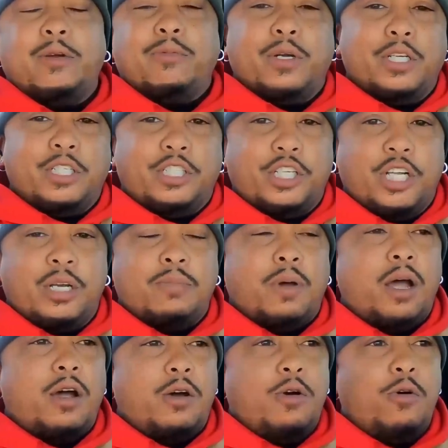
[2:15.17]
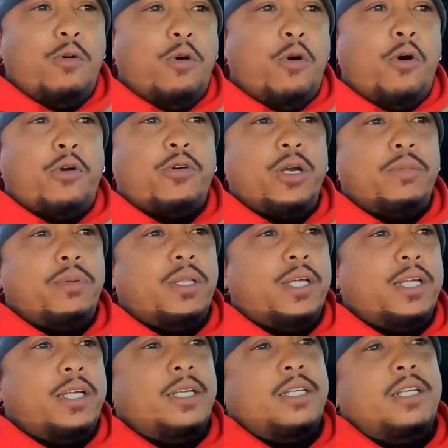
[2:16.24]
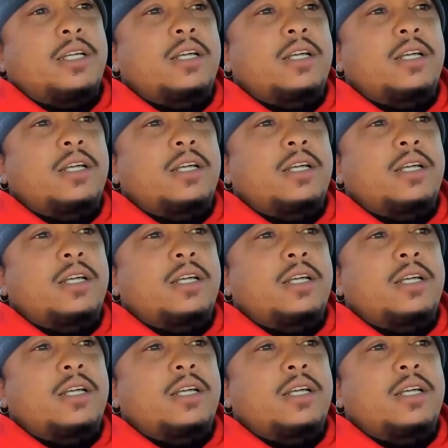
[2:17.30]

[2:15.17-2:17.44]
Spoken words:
wrench in my whole ordering plan.